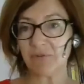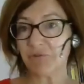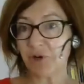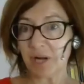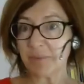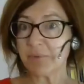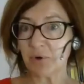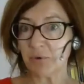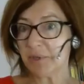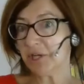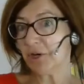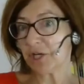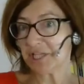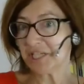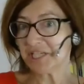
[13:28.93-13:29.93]
for
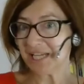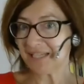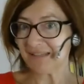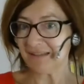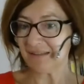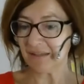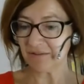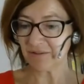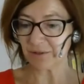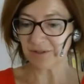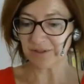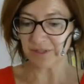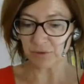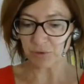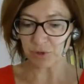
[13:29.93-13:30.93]
approving or rejecting this
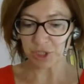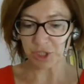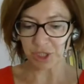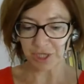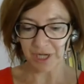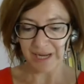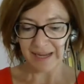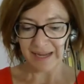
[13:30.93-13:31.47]
constitution.